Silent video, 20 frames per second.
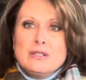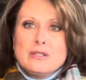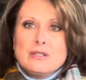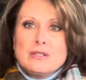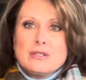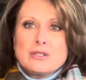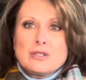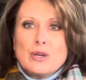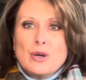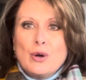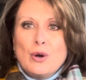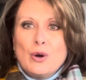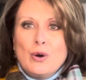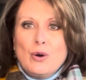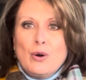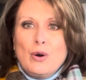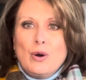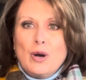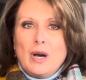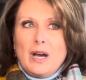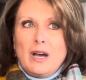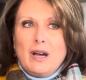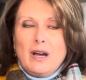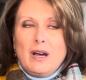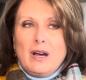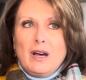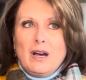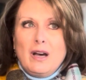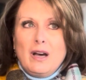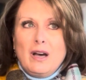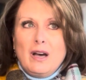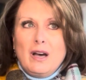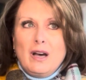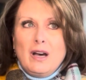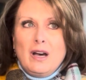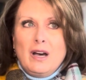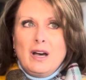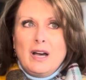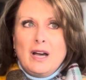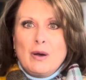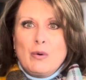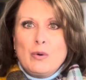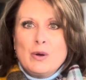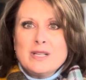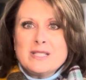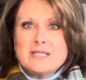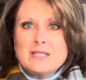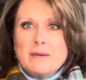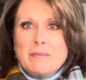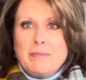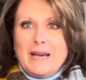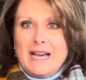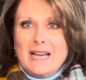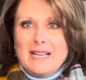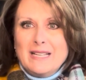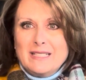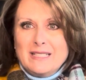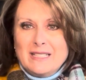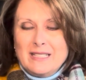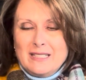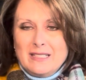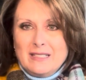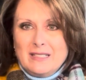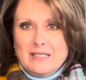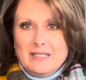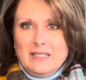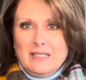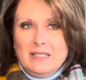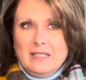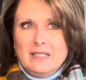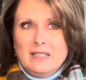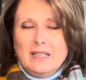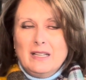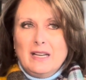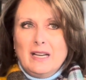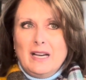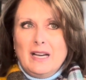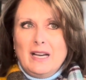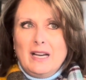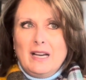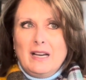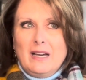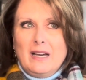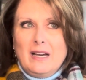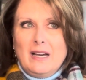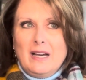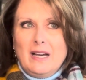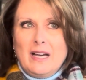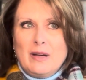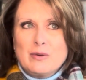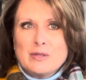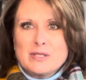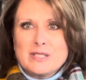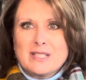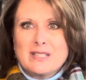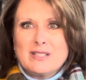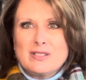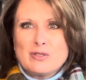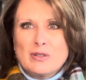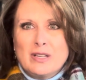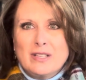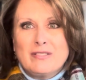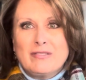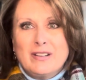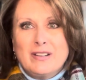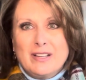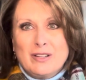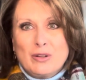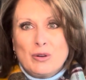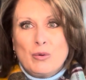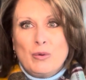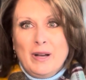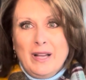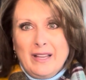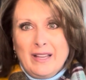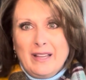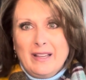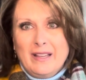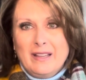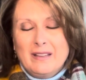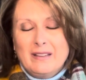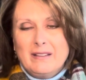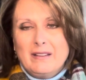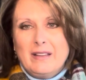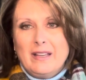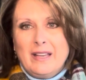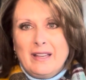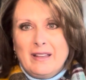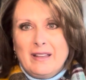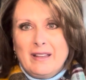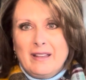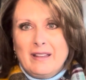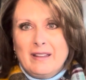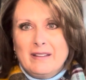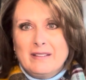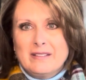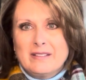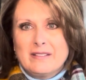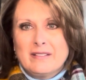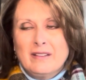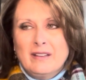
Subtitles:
So I wasn't a bad kid. I was a kid trying to find her way, and